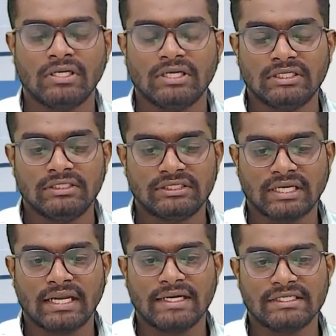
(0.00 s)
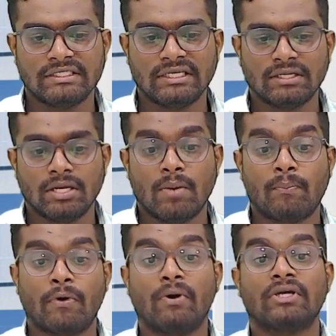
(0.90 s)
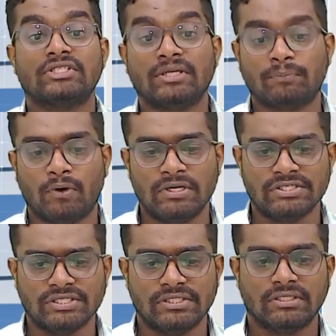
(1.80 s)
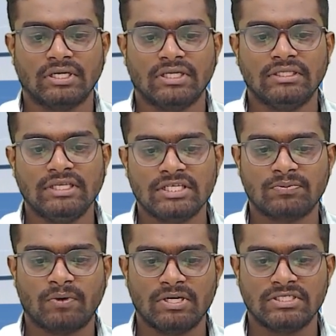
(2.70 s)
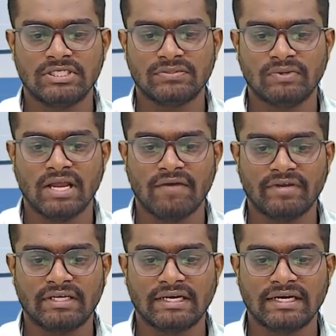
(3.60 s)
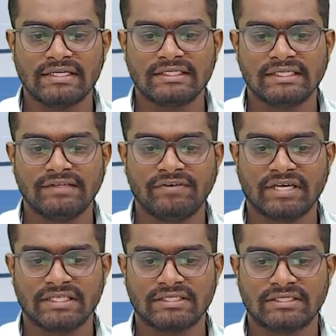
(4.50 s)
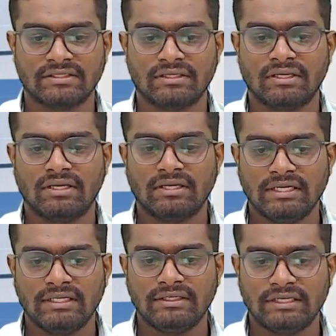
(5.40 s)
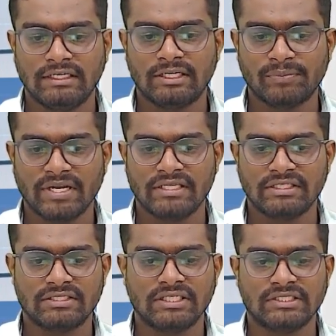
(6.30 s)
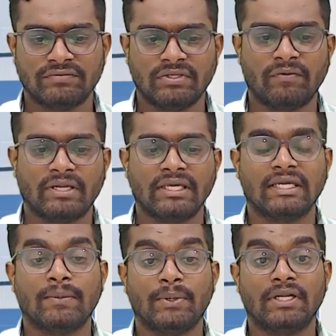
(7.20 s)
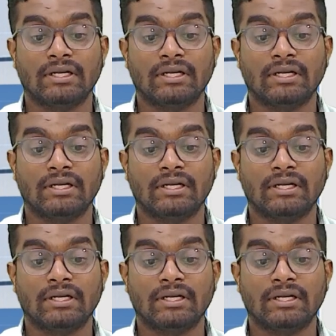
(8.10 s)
The second is the production policies. These policies will have a great significance in determining the size of the working capital,